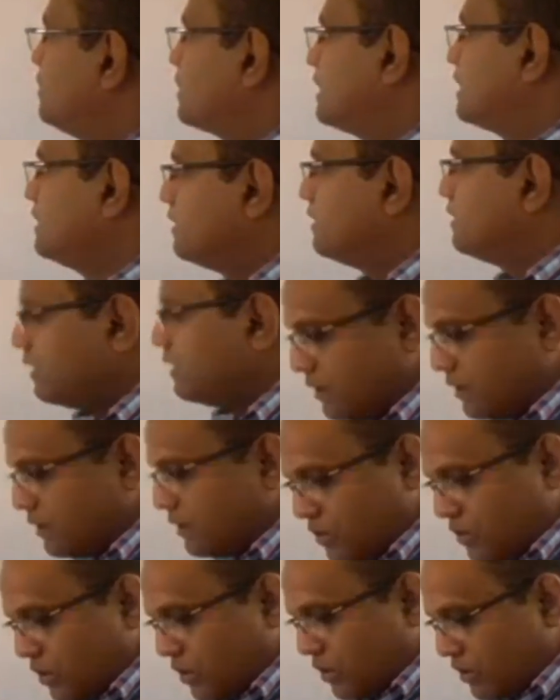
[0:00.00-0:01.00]
Okay.
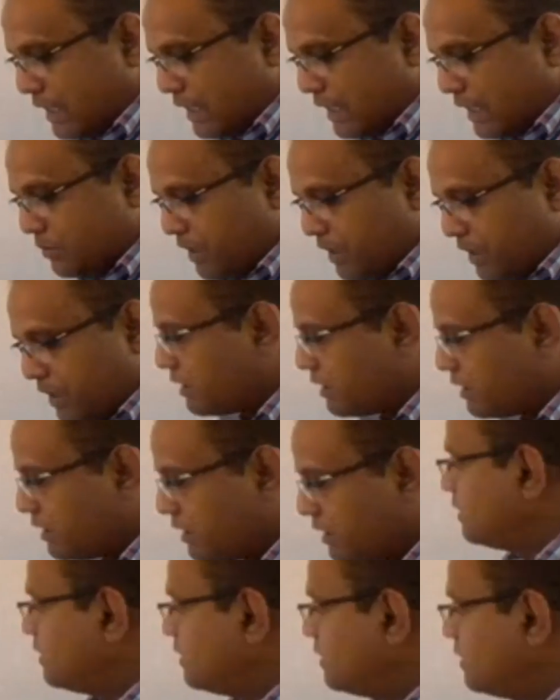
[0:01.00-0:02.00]
So as per
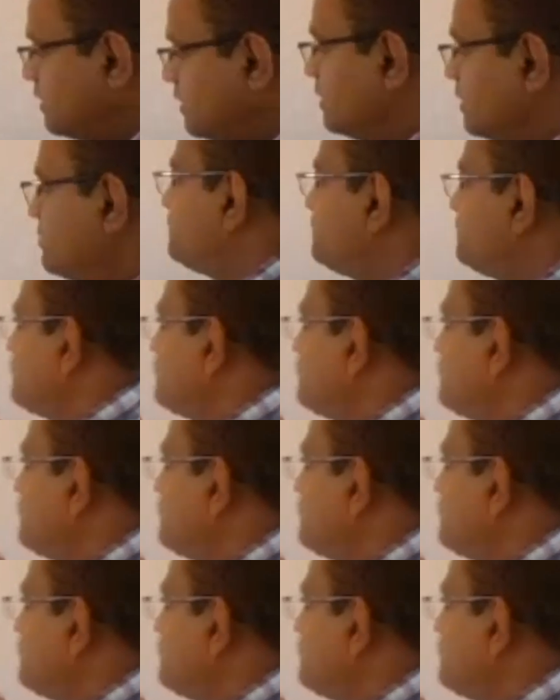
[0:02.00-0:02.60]
our